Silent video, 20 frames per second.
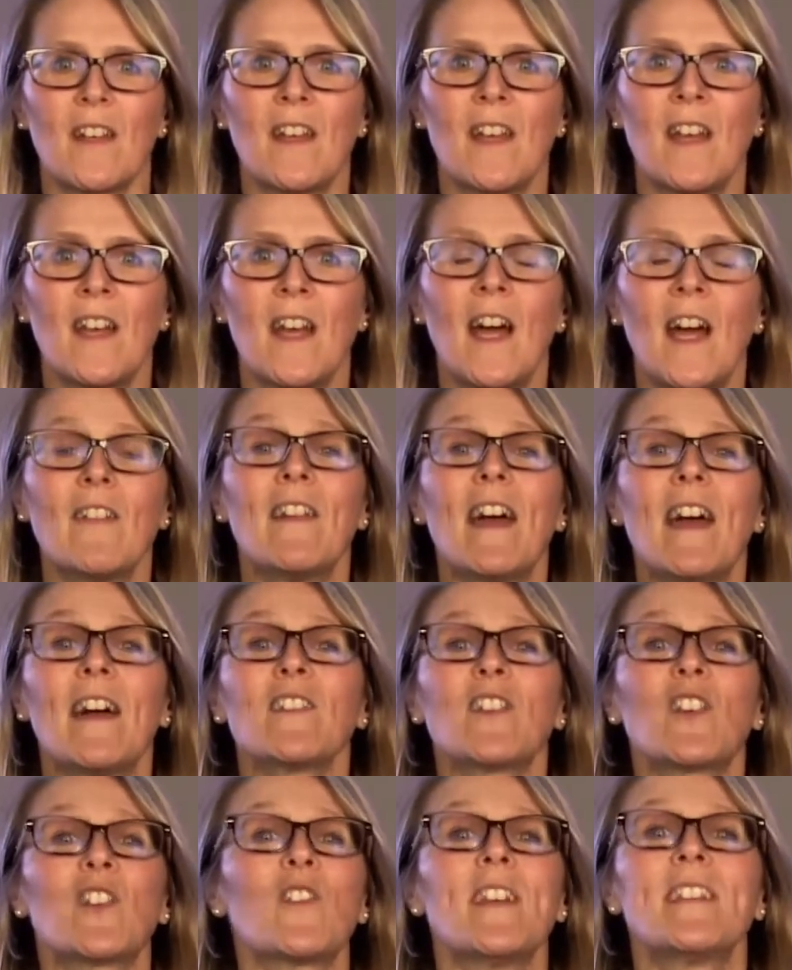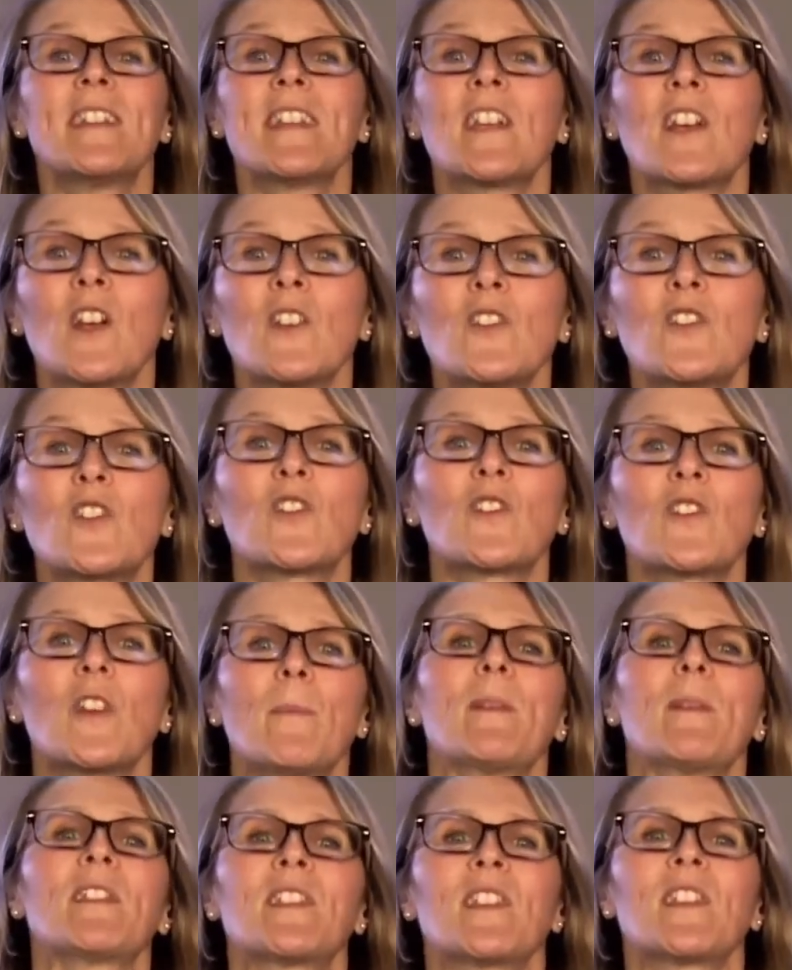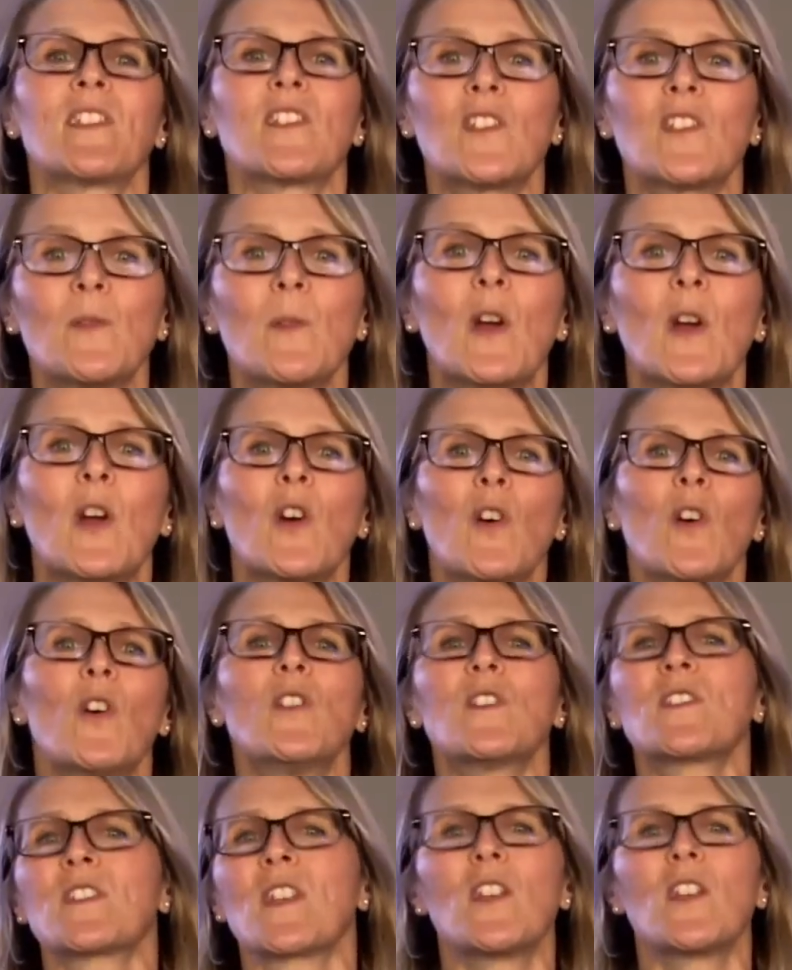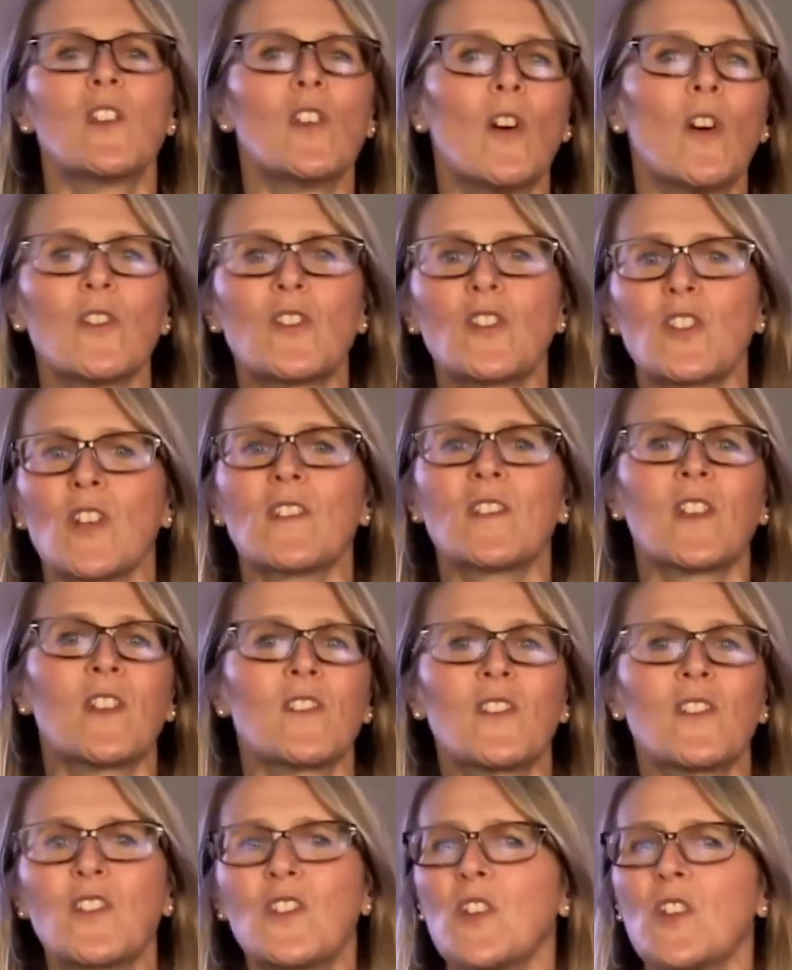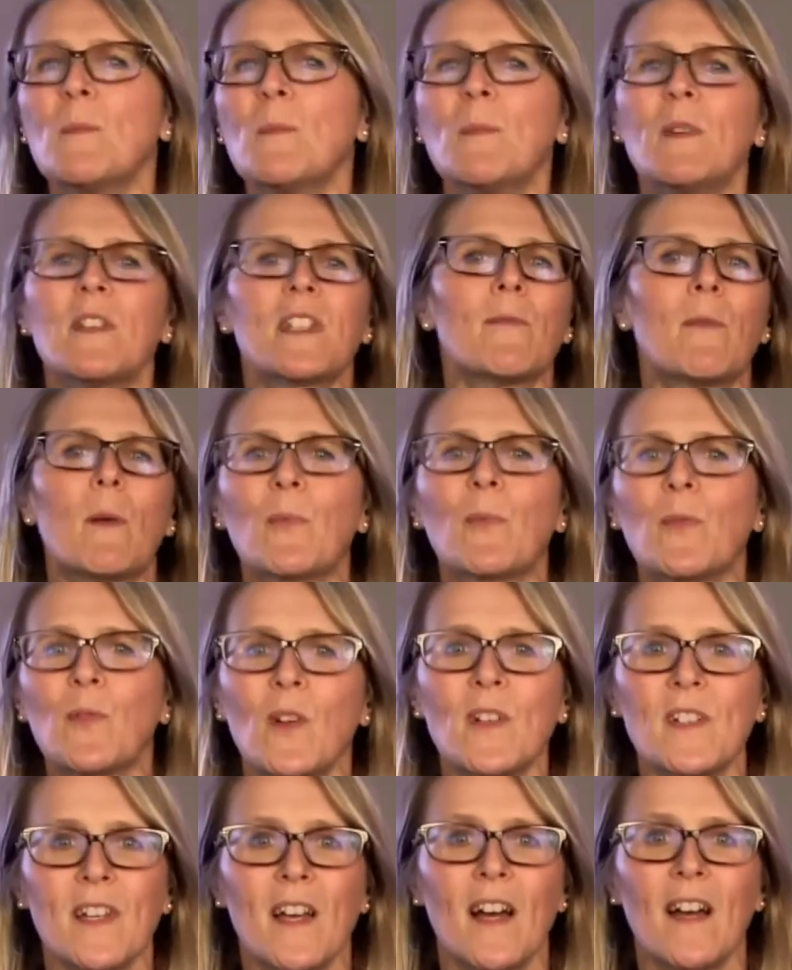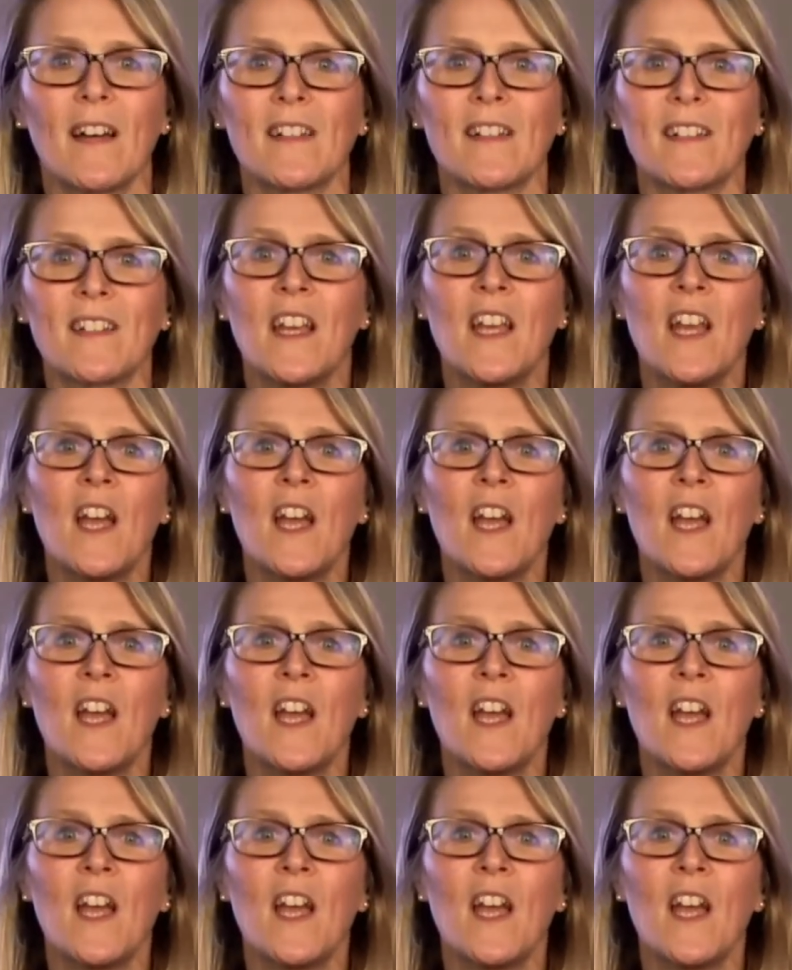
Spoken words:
around creating contributors to a cause and not just consumers of a product,